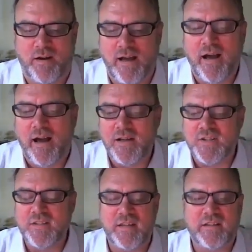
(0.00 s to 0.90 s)
I
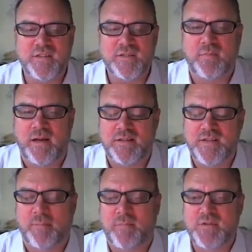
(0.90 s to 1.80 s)
actually think that
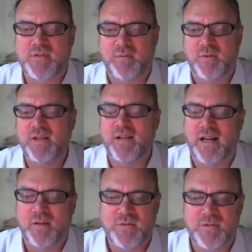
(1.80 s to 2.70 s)
Zappos is a brilliant
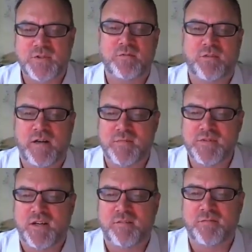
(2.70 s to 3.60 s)
acquisition for
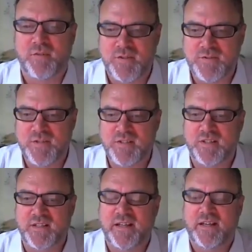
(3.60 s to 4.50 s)
Amazon for this
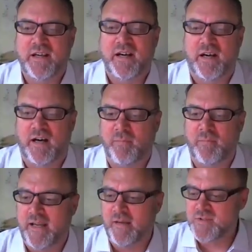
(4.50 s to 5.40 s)
reason.
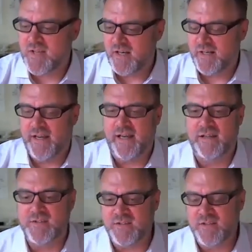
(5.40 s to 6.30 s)
Amazon
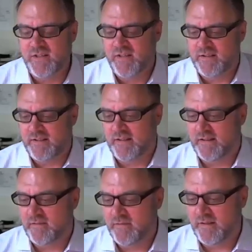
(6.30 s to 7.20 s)
has
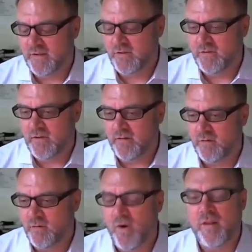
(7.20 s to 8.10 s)

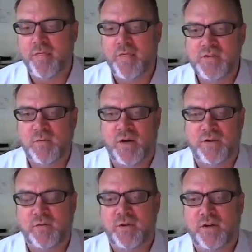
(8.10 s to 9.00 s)
one of the things you want to
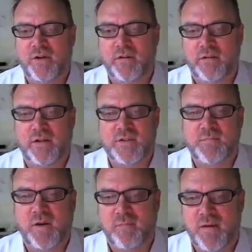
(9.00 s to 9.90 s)
do when you're an
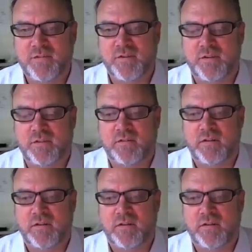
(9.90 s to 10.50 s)
experimental